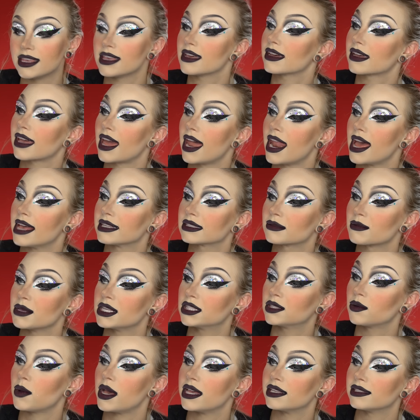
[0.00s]
You don't gotta ask
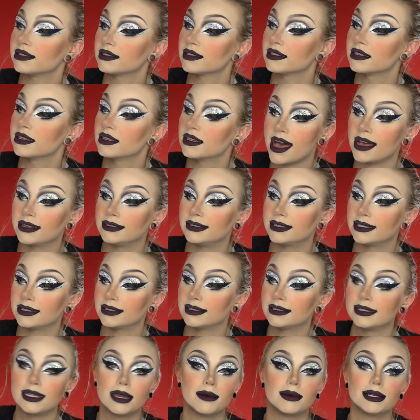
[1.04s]
me twice. I
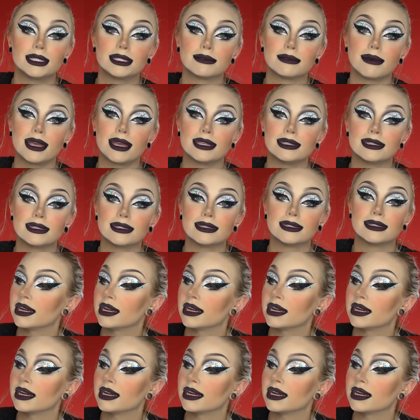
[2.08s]
just do it twice.